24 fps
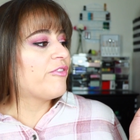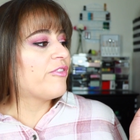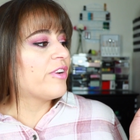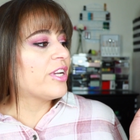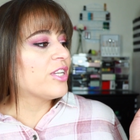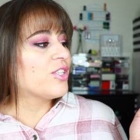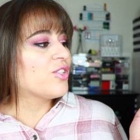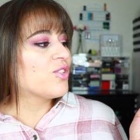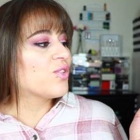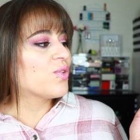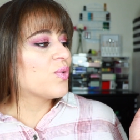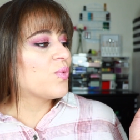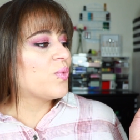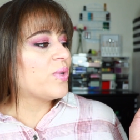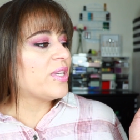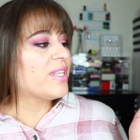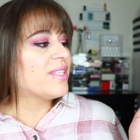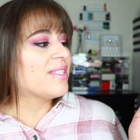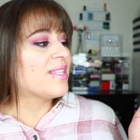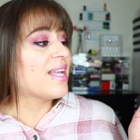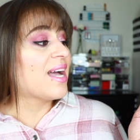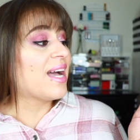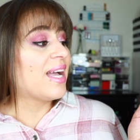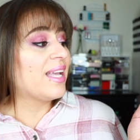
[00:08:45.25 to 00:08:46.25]
Fresh
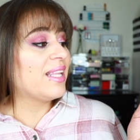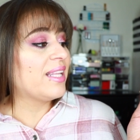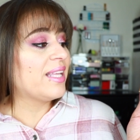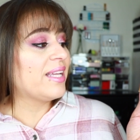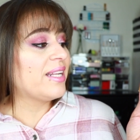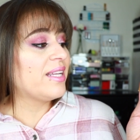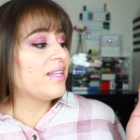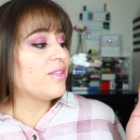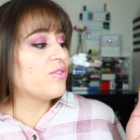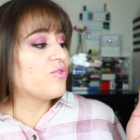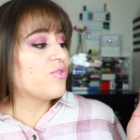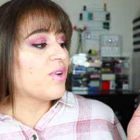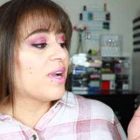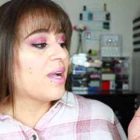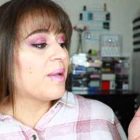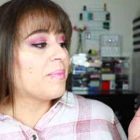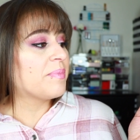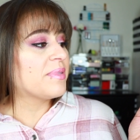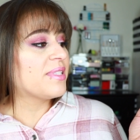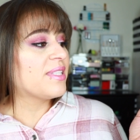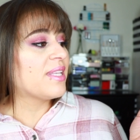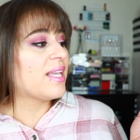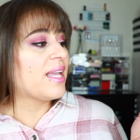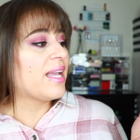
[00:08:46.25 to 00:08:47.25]
Squeezed Highlighting Drops,